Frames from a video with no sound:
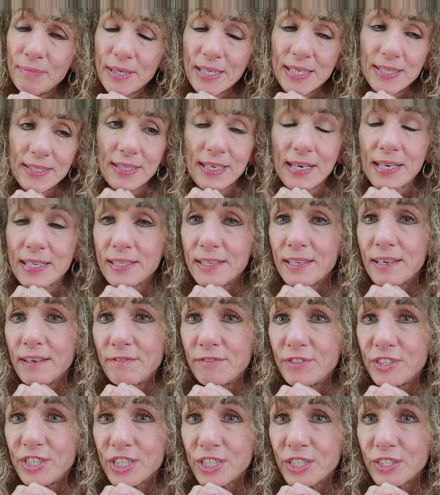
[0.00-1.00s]
because I love
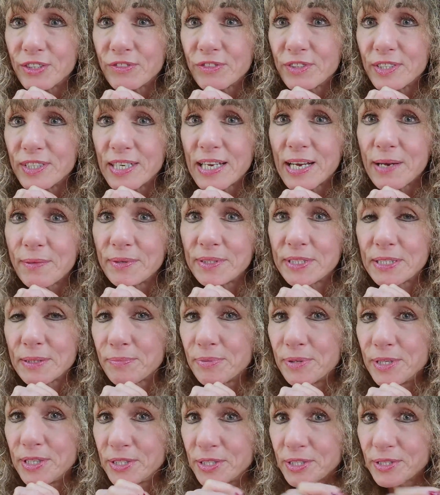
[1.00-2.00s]
children. I was a
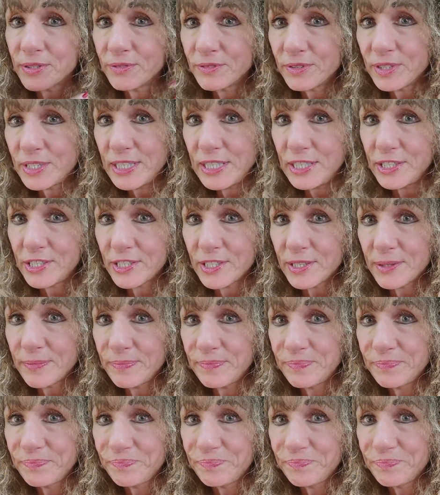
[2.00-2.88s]
preschool teacher.